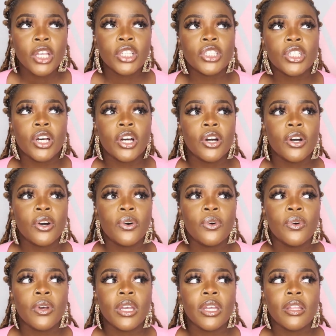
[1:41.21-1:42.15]

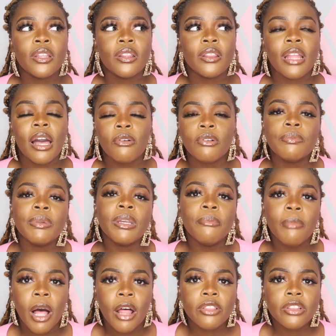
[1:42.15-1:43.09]
So that would be
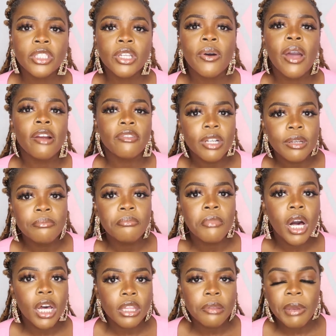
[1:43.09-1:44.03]
month. So every
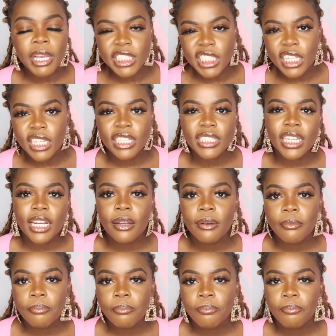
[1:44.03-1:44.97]
month, basically, it's like
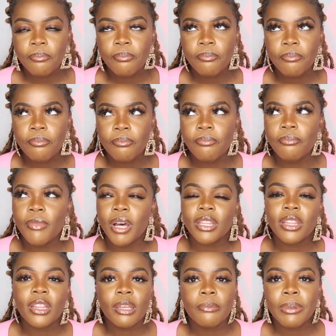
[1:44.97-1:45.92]
a
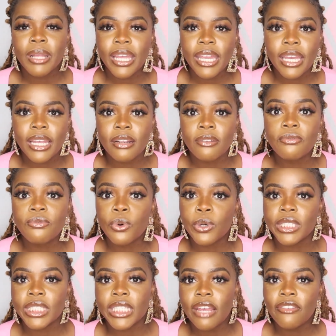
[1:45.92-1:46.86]
monthly plan of
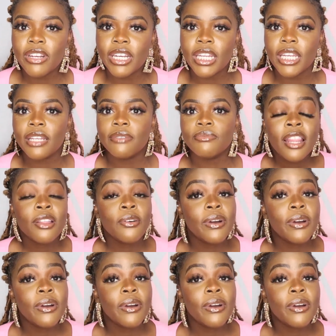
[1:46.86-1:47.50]
$470.